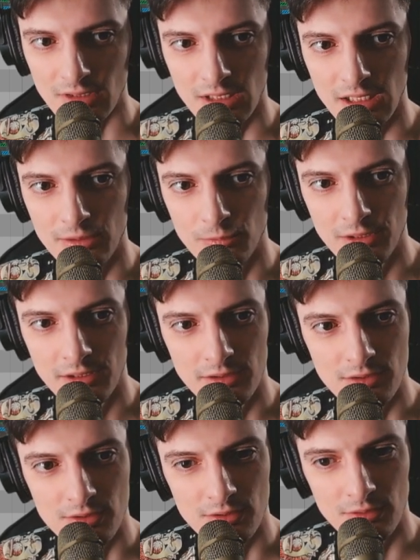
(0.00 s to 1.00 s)
and when I
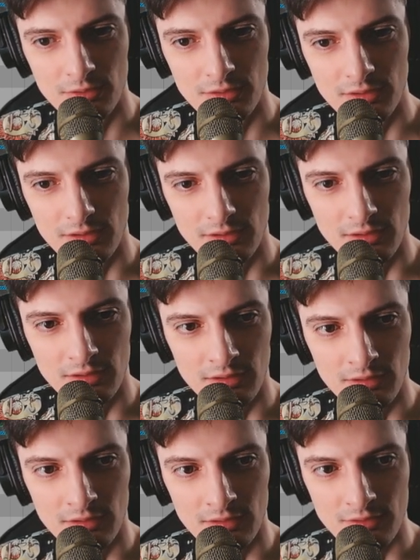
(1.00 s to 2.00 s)
turn
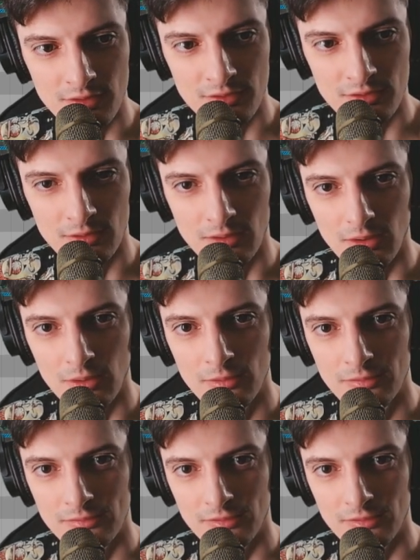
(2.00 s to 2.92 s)
the solo off,